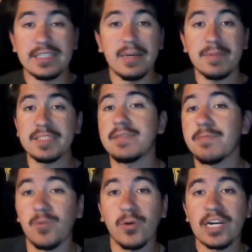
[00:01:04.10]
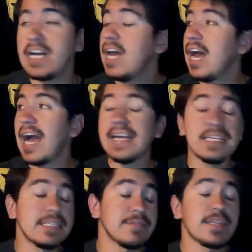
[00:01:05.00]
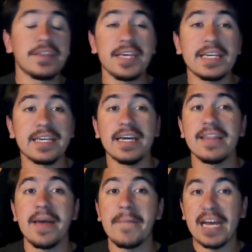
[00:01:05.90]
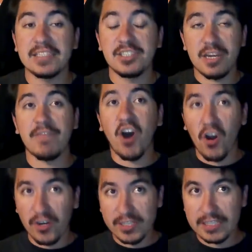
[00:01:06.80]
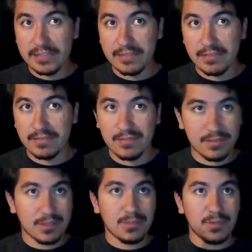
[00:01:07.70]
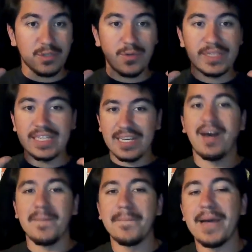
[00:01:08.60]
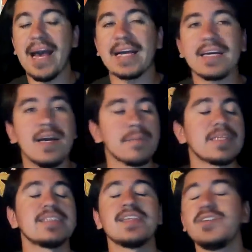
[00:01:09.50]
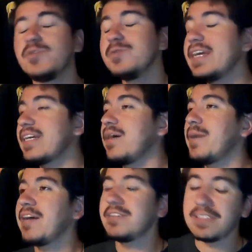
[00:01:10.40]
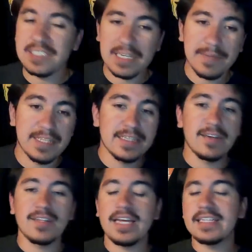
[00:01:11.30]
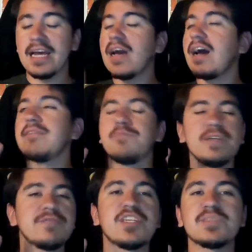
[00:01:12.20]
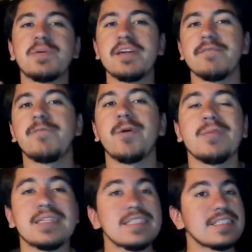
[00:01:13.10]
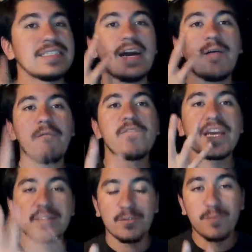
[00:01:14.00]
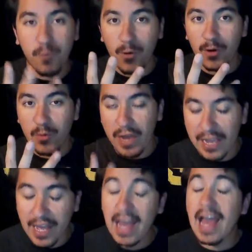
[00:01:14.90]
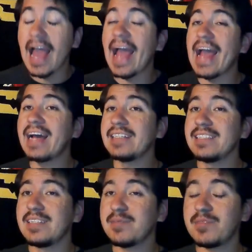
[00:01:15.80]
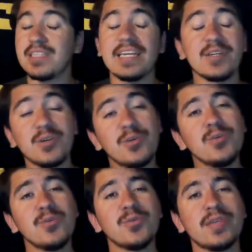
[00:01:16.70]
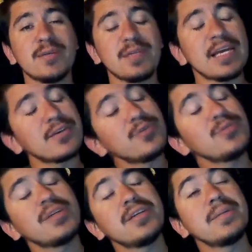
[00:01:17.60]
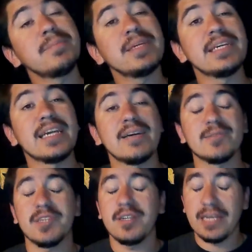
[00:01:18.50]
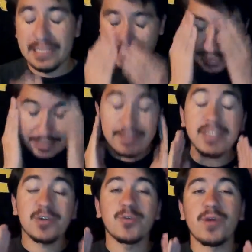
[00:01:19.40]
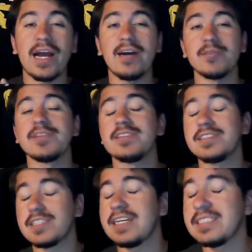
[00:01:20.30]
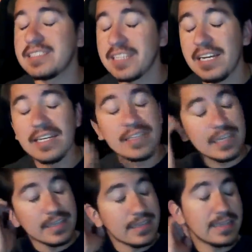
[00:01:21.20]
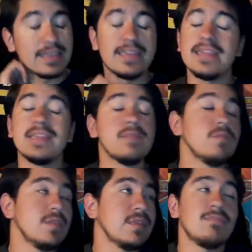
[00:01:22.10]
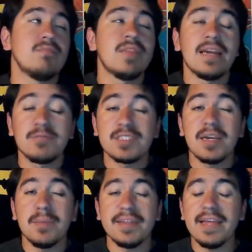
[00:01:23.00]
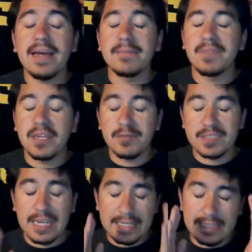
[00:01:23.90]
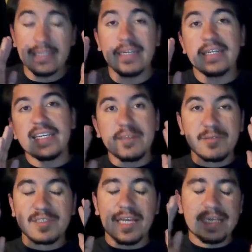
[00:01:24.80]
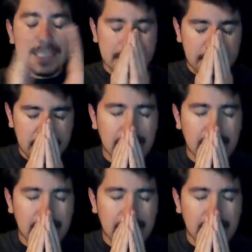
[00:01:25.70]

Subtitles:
companies in Florida, I didn't even think that Matt and Jeff Hardy were going to come back. Because the New Day come out in the segment and they're like, we've just been informed that this is now a fatal four-way. And we're like, who? They were like, who could it be? And I was all like, even the crowd sensed that it was going to be them. It was like, I